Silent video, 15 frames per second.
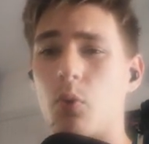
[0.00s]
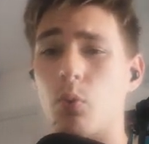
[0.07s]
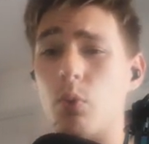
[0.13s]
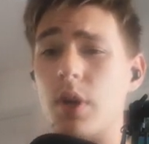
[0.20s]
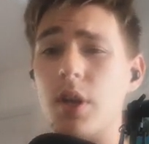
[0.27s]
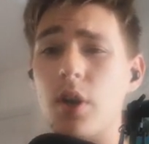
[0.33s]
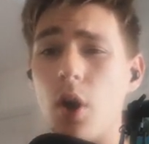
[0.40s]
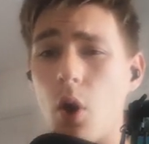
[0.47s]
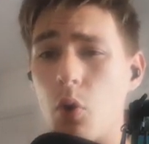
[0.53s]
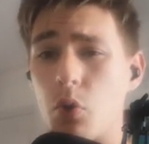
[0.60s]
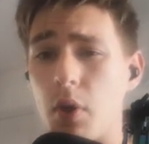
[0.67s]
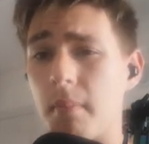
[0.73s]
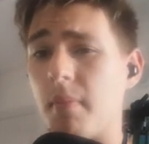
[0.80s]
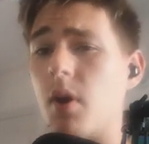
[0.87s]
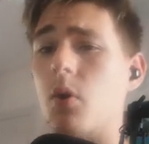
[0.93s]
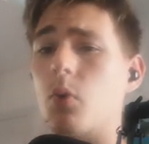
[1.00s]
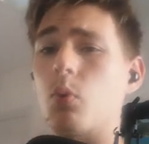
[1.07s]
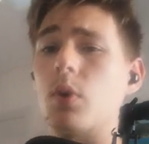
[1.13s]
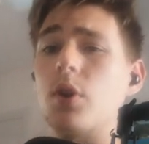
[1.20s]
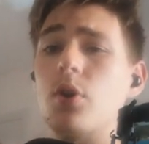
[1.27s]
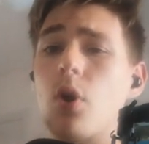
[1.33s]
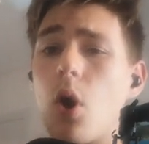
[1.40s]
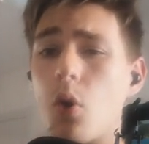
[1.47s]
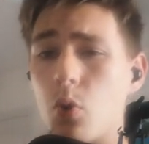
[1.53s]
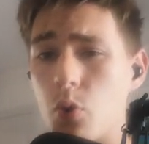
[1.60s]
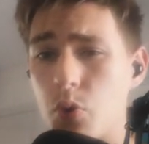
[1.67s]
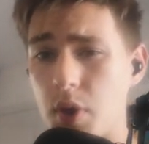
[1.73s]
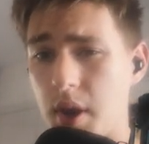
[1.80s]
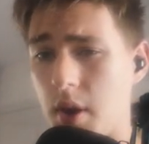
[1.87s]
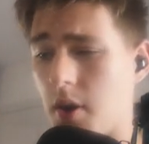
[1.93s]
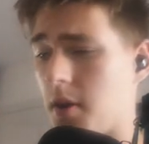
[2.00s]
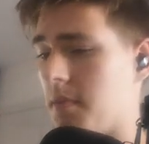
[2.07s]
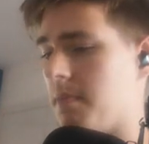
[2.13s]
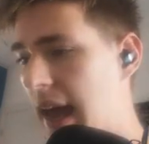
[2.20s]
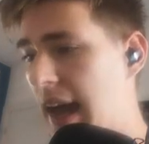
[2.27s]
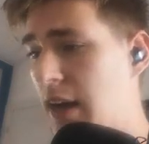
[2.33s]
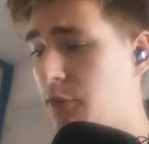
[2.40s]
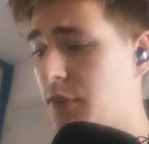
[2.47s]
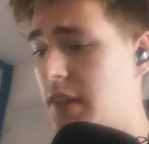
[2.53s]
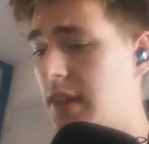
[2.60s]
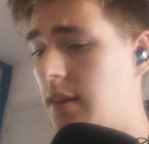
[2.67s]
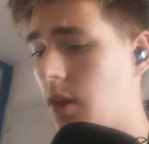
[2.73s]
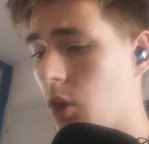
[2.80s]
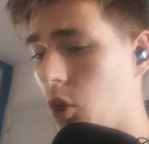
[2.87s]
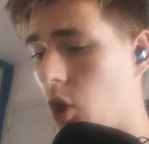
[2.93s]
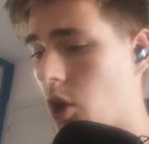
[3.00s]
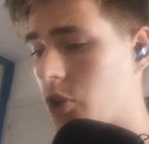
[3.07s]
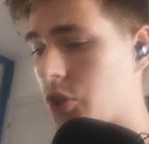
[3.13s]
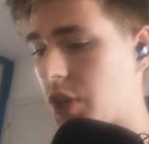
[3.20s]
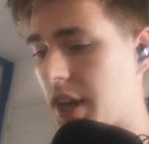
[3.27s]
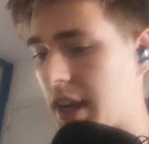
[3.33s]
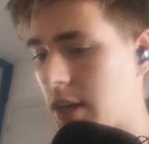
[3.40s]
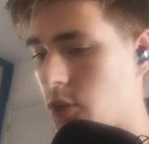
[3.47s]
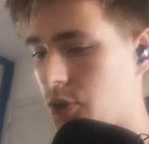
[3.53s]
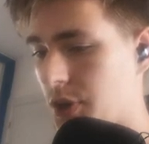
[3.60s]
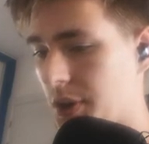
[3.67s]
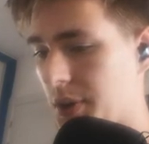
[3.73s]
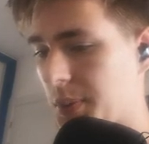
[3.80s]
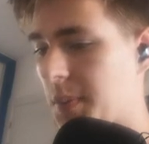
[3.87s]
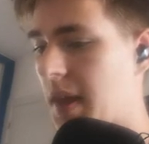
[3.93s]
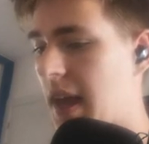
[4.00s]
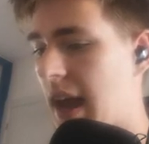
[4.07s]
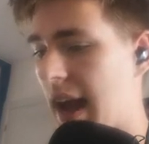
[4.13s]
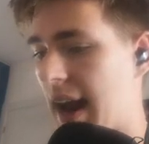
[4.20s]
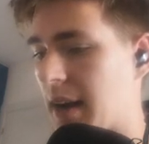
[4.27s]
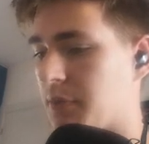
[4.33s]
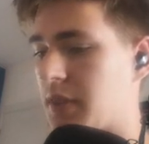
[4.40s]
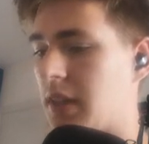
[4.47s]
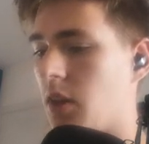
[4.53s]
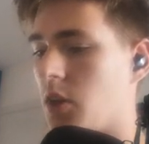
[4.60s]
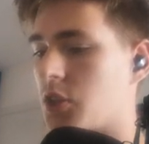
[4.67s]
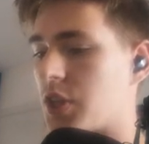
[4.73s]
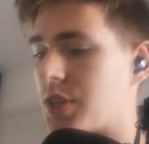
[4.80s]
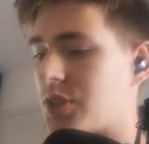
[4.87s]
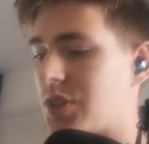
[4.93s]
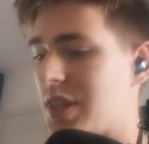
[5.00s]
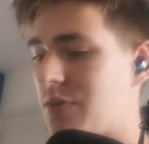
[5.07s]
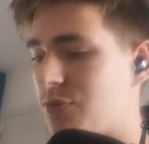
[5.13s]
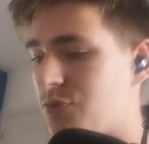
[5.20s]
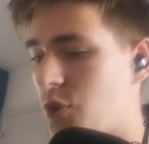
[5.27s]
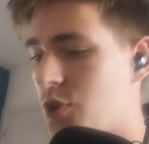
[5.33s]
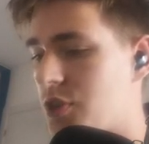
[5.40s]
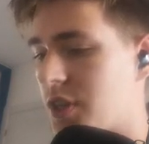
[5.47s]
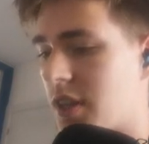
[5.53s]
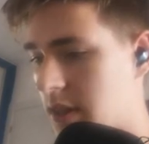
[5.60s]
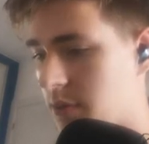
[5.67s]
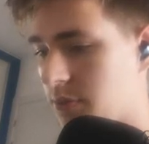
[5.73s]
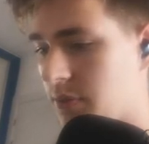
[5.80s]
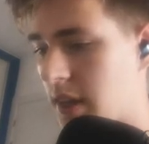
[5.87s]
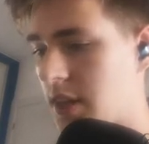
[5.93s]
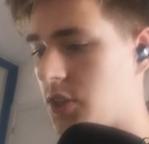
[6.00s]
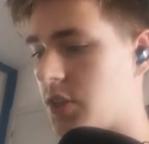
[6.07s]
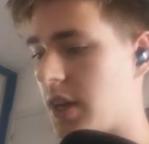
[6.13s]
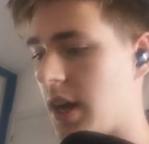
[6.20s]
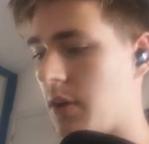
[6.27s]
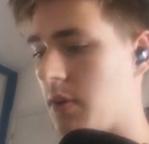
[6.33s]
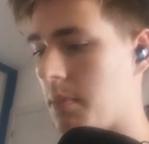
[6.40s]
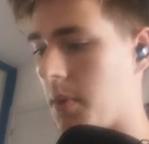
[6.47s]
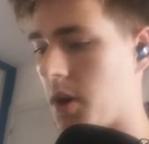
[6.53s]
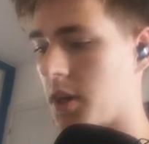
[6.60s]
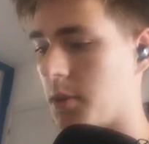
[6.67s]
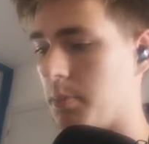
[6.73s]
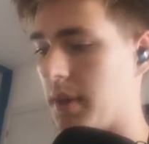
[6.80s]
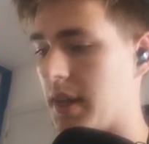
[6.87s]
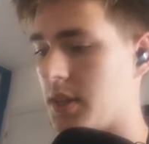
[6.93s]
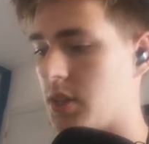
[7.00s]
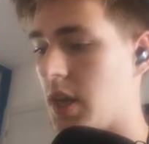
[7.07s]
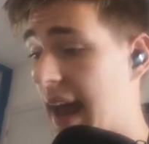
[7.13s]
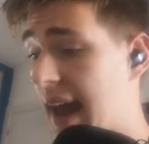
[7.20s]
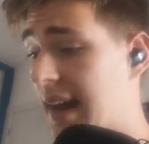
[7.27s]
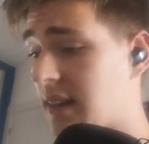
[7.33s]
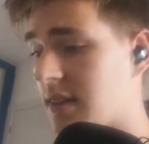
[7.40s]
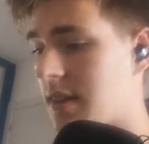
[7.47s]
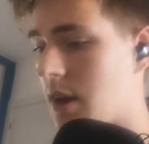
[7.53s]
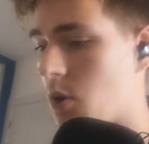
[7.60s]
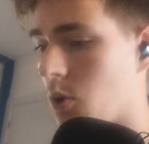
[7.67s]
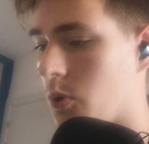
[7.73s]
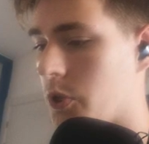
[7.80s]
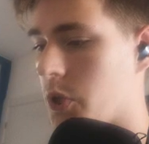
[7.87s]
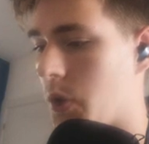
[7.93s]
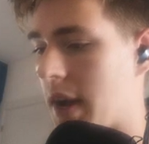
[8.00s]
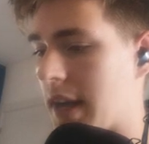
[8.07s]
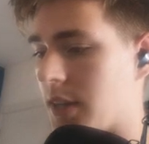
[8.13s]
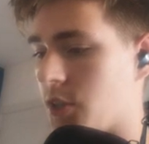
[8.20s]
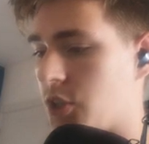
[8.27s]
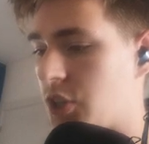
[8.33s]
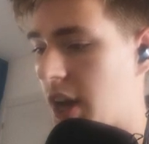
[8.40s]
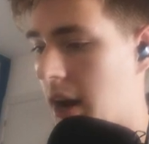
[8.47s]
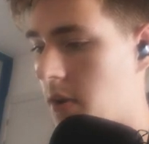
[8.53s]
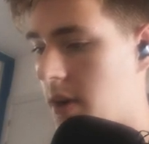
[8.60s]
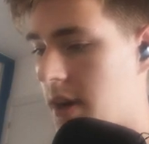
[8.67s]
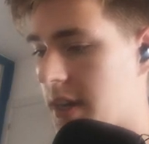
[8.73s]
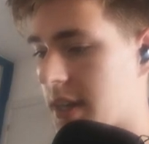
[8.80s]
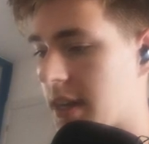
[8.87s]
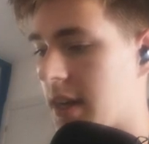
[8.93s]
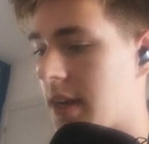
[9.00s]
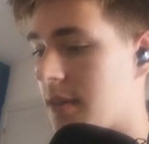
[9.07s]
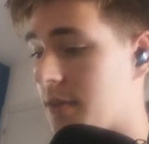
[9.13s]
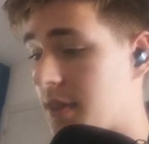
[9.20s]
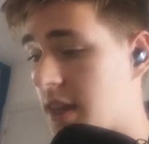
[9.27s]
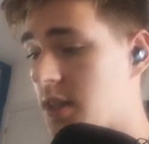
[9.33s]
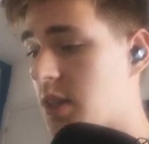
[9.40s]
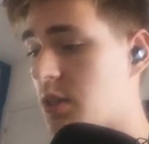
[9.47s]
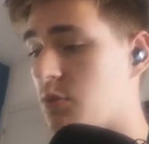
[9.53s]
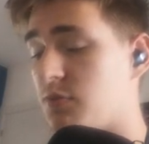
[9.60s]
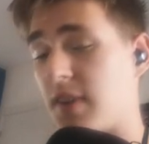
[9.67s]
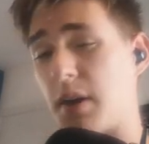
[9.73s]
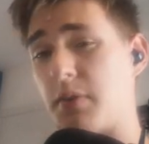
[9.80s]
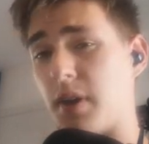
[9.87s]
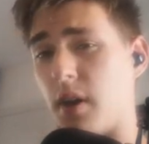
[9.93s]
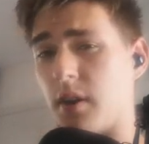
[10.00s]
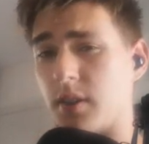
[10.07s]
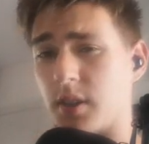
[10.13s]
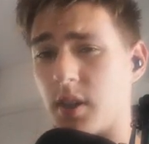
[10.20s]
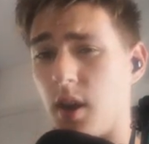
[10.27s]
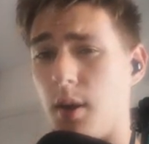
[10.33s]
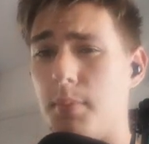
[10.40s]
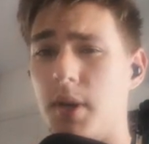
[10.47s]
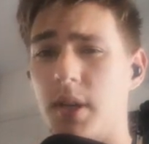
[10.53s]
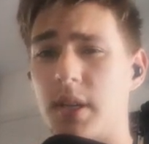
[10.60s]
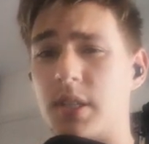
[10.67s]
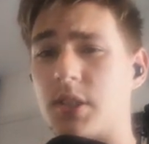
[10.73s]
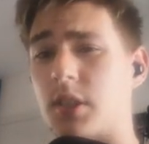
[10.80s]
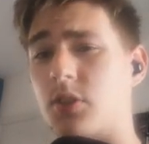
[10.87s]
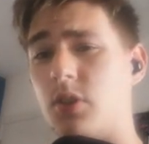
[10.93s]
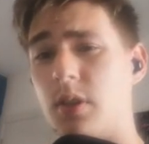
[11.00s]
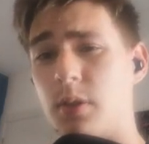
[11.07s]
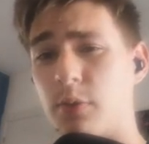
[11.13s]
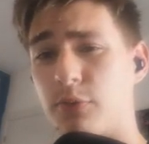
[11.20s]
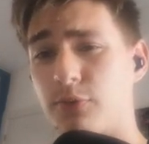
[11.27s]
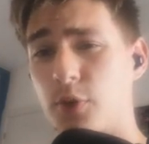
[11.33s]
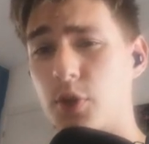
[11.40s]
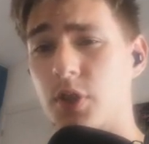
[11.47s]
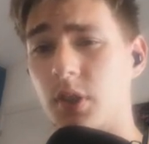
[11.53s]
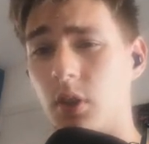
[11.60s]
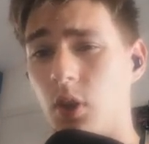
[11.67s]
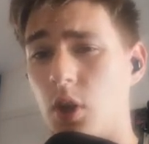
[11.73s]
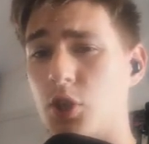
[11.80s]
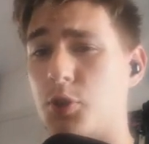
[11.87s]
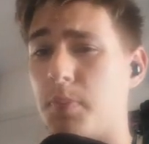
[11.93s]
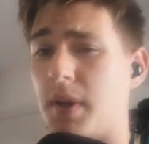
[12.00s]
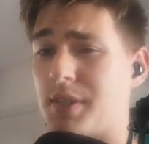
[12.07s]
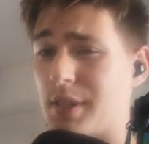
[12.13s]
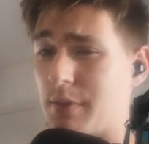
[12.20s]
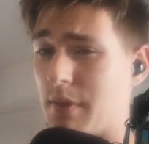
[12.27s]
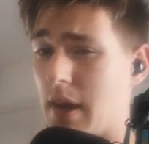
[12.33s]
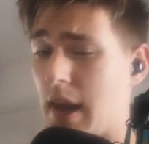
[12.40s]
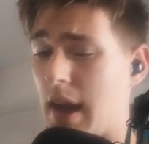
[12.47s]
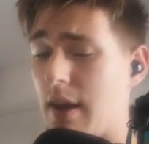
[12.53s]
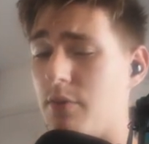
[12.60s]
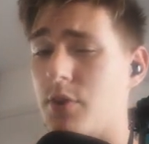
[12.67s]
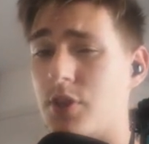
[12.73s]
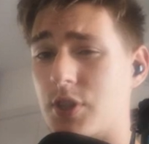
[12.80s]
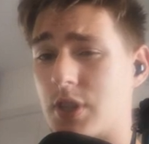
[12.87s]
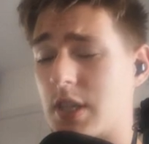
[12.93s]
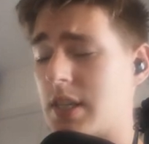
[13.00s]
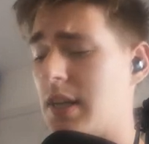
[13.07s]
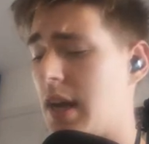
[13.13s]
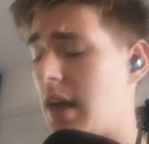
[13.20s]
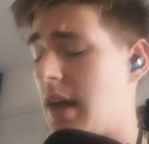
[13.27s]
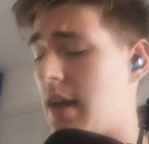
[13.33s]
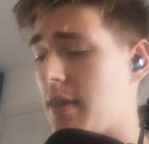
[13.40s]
We know them. We know who they are. NFT Launch Intro. NFT Launch is the first deflationary marketplace and they're also a charity. This is very uncommon. It's actually the first pads I've ever seen